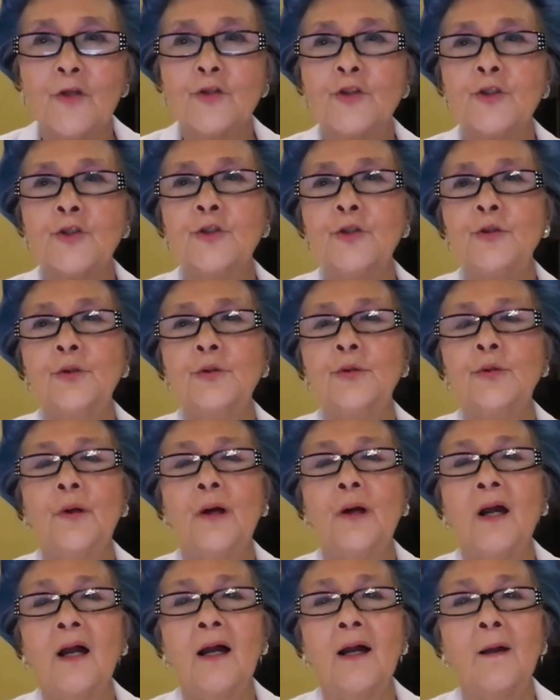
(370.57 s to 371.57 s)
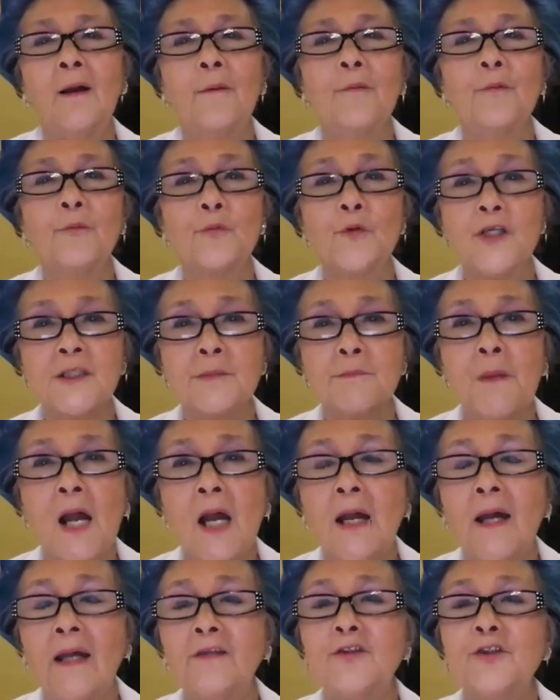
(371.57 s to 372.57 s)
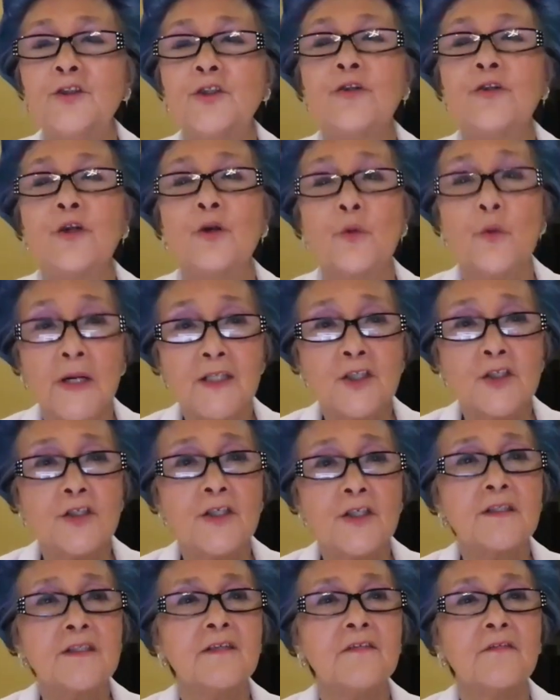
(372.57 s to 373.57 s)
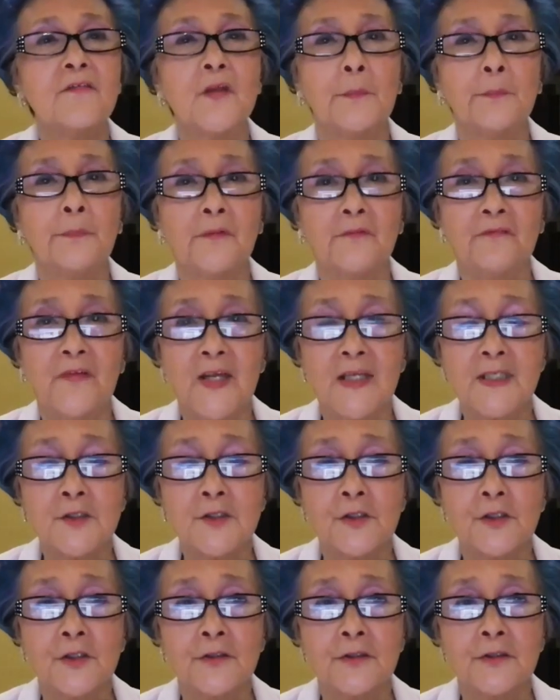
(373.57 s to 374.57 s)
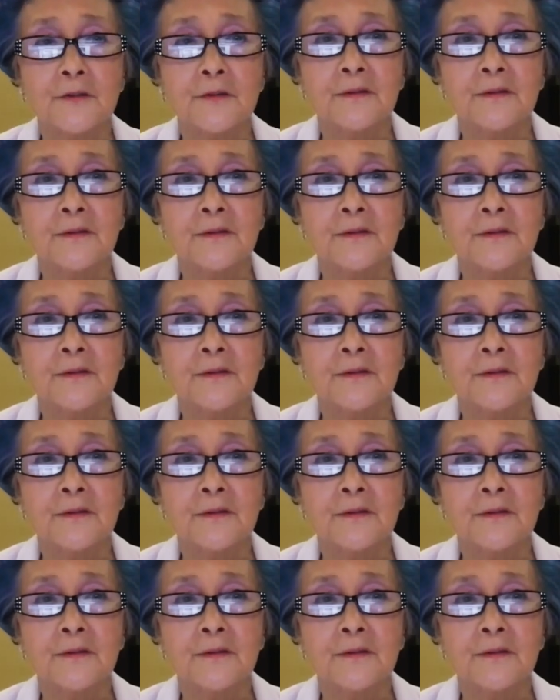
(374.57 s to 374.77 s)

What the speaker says: to respond to the questions of the professors,